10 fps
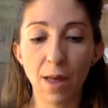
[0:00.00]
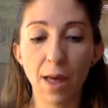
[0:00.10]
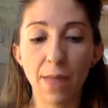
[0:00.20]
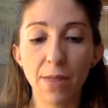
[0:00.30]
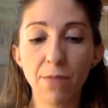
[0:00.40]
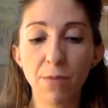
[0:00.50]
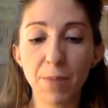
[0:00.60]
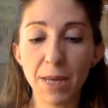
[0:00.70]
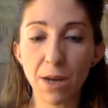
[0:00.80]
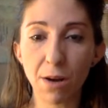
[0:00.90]
And then from
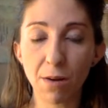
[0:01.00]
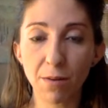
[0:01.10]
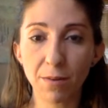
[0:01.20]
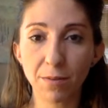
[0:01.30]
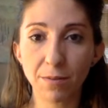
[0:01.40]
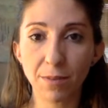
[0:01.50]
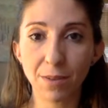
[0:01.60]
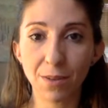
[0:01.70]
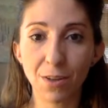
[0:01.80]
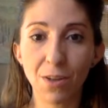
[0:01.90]
here,
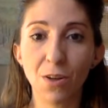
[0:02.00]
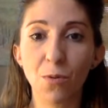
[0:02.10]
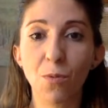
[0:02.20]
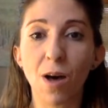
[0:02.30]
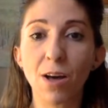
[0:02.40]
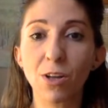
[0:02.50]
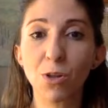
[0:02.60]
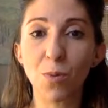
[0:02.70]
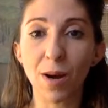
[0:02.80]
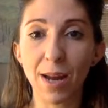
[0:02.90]
we'll
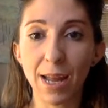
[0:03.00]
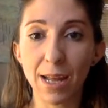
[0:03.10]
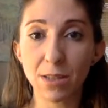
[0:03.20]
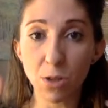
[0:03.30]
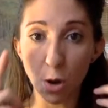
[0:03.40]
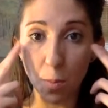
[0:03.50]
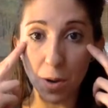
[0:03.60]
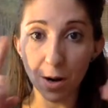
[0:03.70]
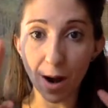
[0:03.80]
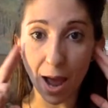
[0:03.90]
unglue our hands,
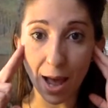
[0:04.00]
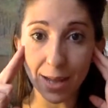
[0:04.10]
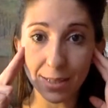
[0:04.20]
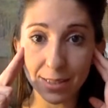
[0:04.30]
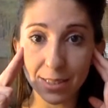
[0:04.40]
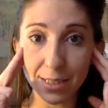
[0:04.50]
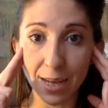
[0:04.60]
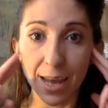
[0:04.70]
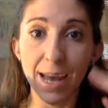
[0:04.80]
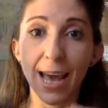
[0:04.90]
open our eyes.
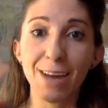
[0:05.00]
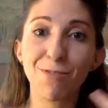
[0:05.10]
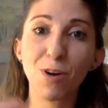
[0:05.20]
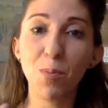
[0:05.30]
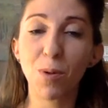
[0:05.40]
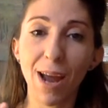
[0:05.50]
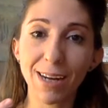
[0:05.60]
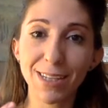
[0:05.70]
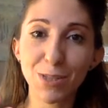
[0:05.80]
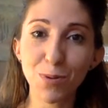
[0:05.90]
And for our
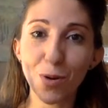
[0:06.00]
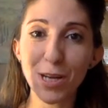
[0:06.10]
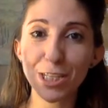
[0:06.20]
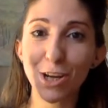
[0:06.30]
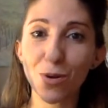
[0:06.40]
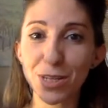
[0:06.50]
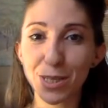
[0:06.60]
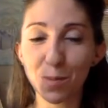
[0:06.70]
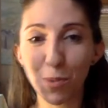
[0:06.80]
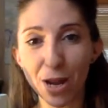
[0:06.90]
practice, we're going to go
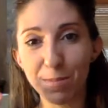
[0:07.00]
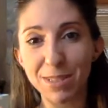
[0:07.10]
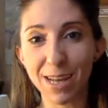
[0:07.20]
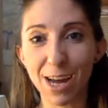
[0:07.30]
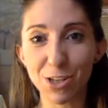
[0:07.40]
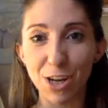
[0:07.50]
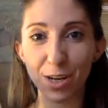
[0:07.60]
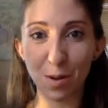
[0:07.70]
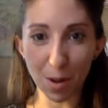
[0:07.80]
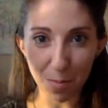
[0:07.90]
into a brain massage and
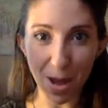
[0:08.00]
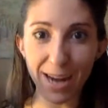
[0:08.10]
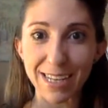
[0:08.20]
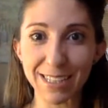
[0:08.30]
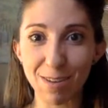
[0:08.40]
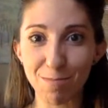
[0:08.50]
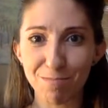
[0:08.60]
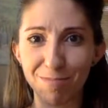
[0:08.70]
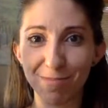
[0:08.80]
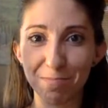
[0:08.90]
a
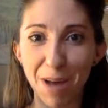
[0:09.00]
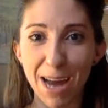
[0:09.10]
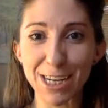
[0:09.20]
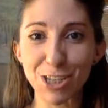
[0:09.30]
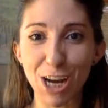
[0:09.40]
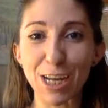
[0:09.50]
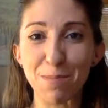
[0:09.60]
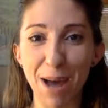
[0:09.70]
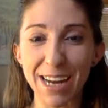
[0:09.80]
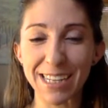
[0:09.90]
body check and
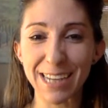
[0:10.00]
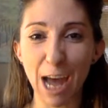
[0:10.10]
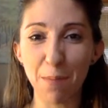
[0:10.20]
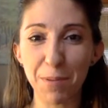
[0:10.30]
body tap.